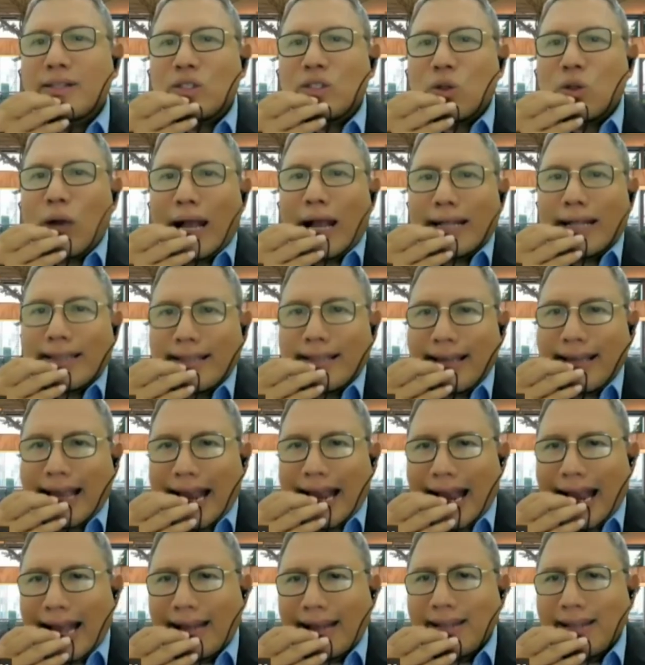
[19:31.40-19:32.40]
So at the
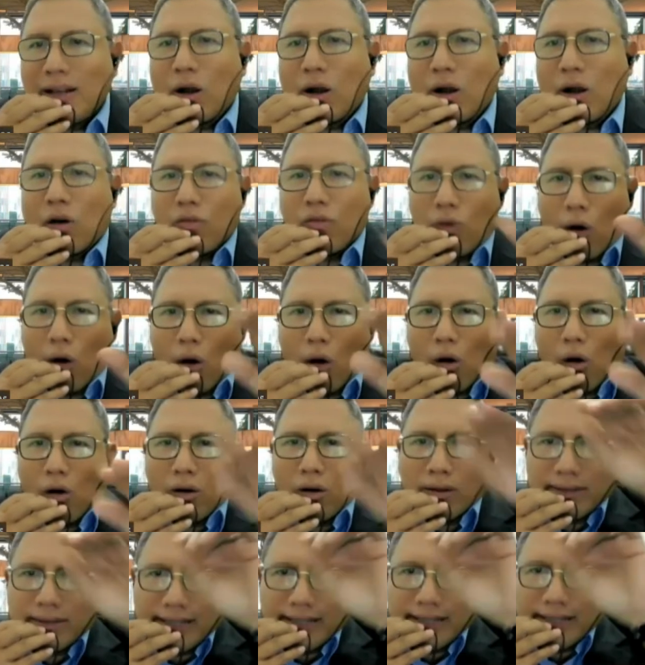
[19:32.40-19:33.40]
end of
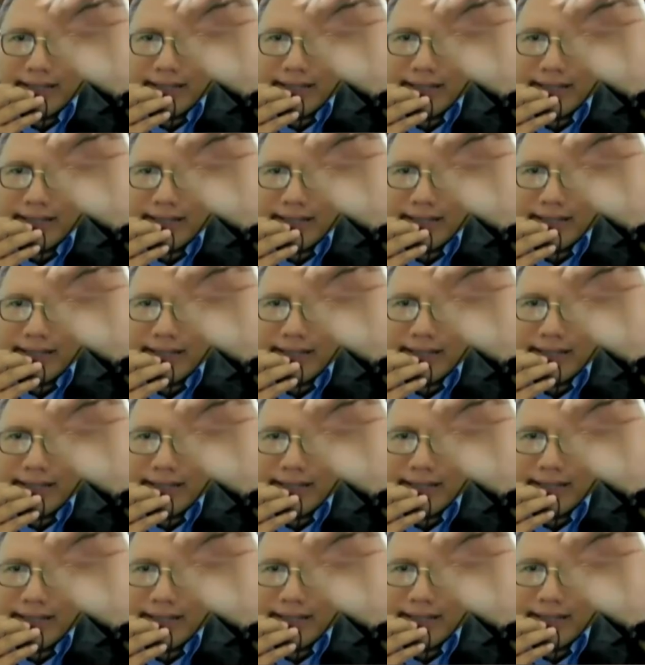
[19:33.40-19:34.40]
all these
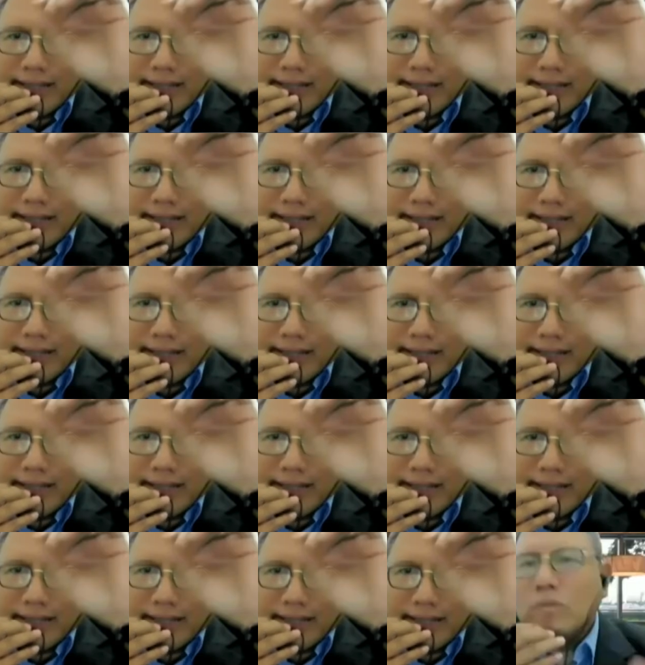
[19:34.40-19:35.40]
needs
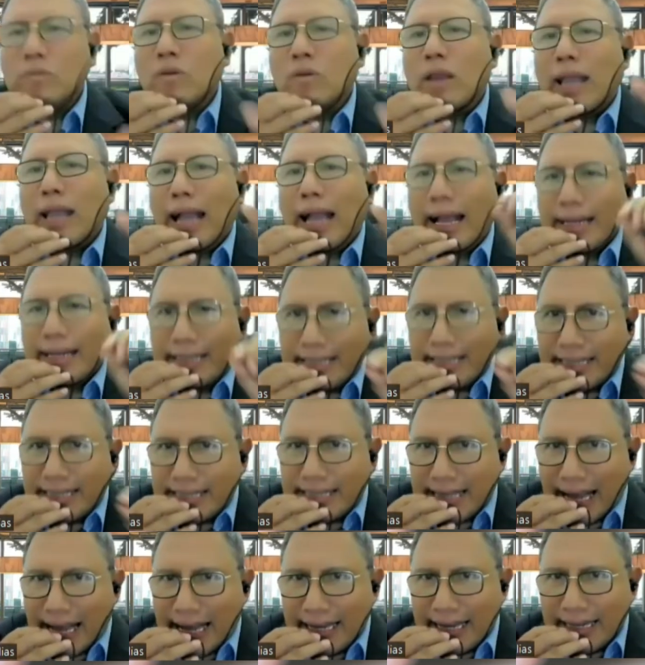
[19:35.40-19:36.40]
and
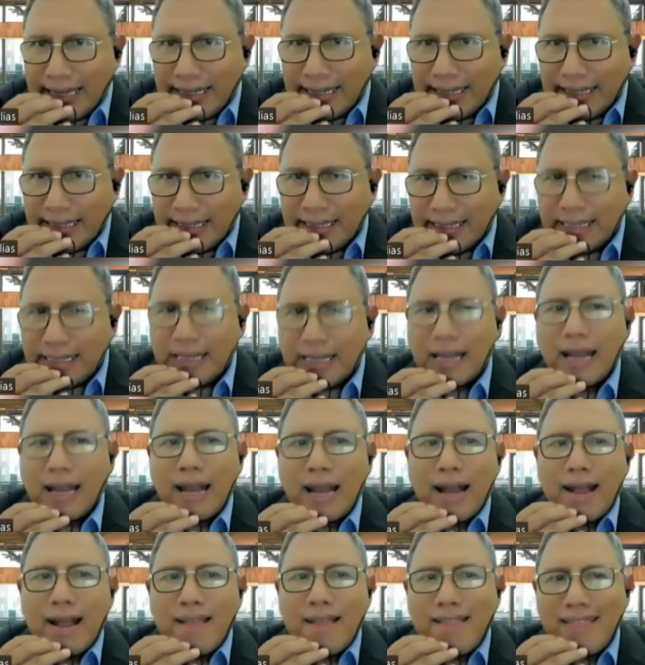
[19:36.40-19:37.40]
desires,
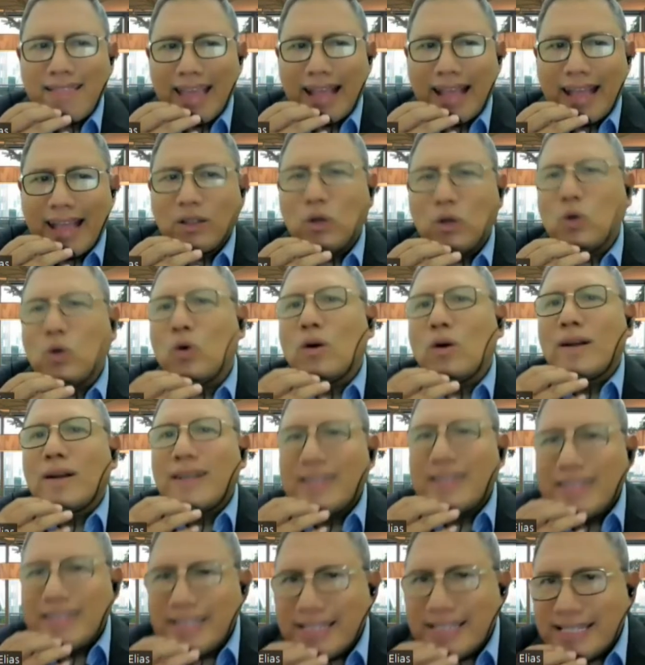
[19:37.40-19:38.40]
then you
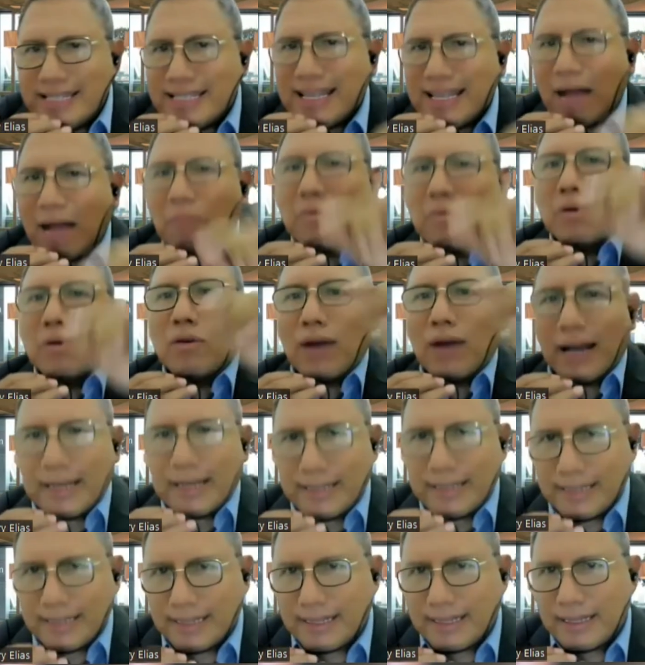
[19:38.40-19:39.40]

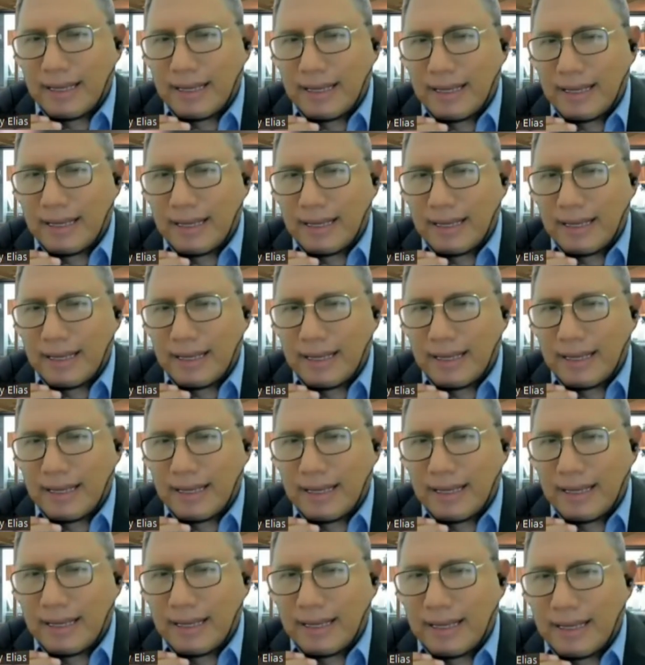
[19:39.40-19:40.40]
summarize.
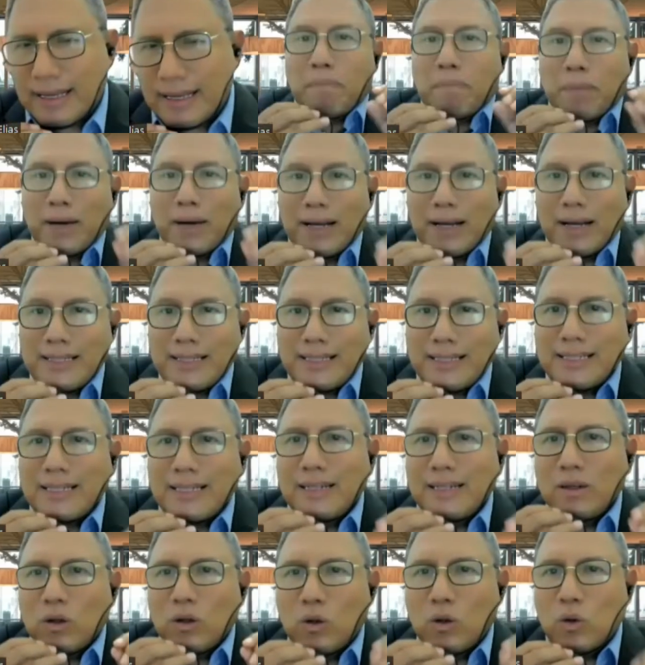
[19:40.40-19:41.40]
And the
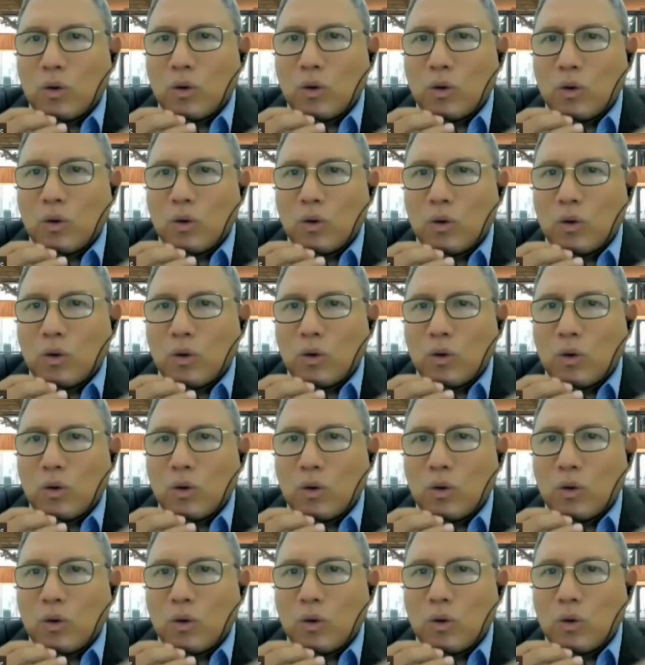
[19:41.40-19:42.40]
person who is
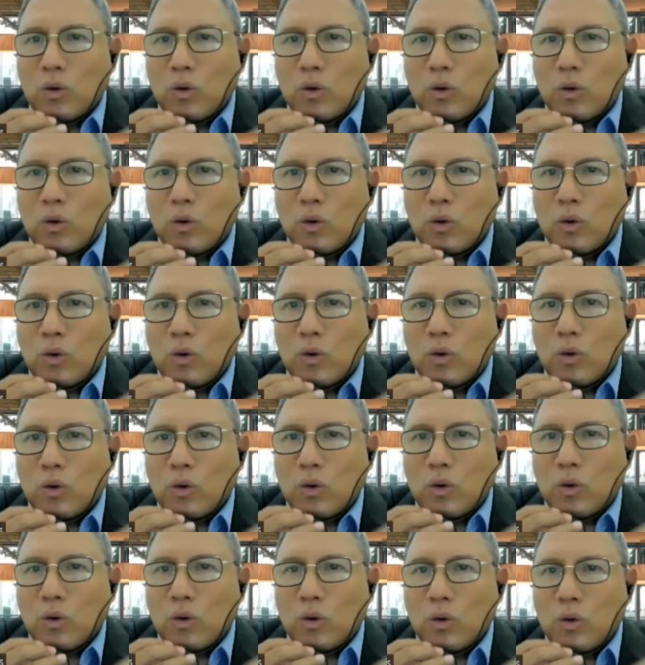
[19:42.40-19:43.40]
negotiating with
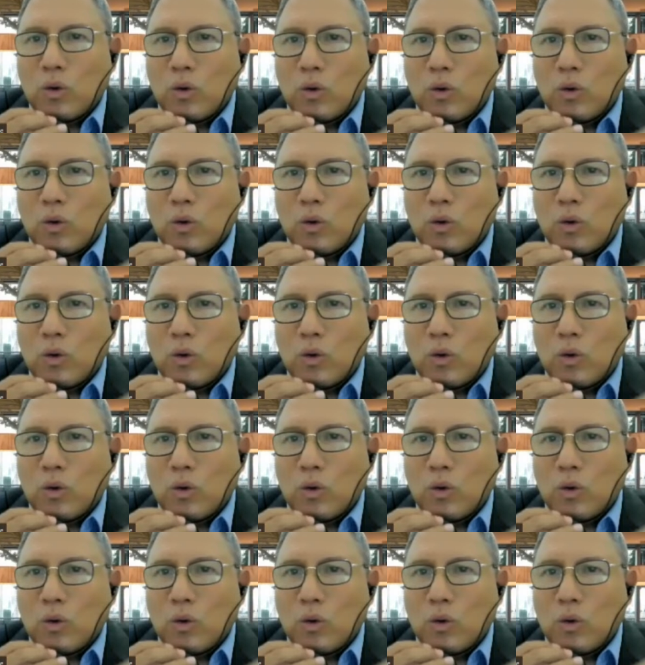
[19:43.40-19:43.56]
you